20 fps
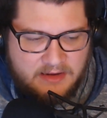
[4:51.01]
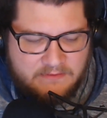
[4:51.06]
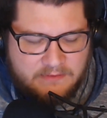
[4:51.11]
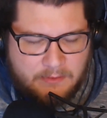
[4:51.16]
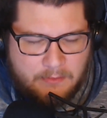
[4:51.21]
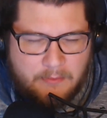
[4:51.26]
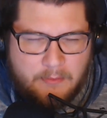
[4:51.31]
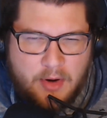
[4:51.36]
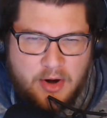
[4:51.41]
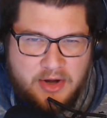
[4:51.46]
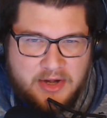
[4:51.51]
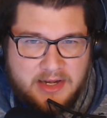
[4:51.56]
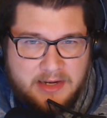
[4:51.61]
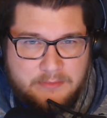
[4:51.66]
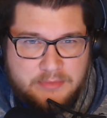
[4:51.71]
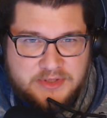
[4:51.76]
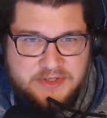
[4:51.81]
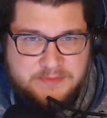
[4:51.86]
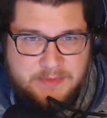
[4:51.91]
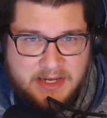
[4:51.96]
marketing
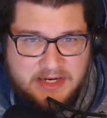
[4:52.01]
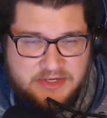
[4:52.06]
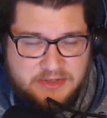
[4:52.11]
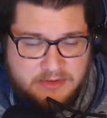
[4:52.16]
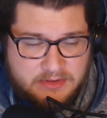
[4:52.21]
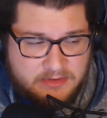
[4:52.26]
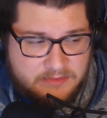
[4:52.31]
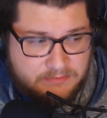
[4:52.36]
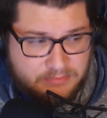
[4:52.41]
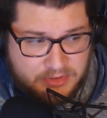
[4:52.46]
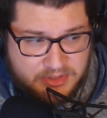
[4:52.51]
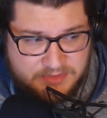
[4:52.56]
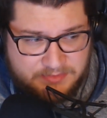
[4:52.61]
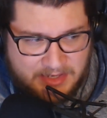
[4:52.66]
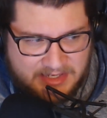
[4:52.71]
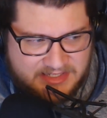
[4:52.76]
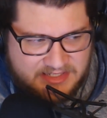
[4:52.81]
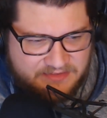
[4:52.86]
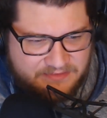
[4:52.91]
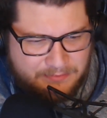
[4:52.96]

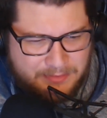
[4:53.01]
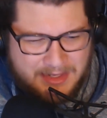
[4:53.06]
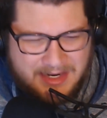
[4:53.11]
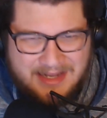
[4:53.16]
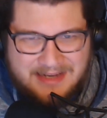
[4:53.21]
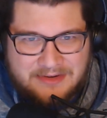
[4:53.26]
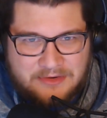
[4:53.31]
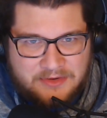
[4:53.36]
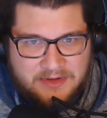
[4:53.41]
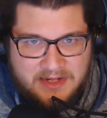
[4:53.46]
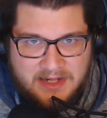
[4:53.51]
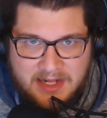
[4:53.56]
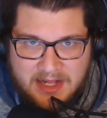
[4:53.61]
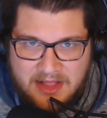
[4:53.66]
perspective, but I don't.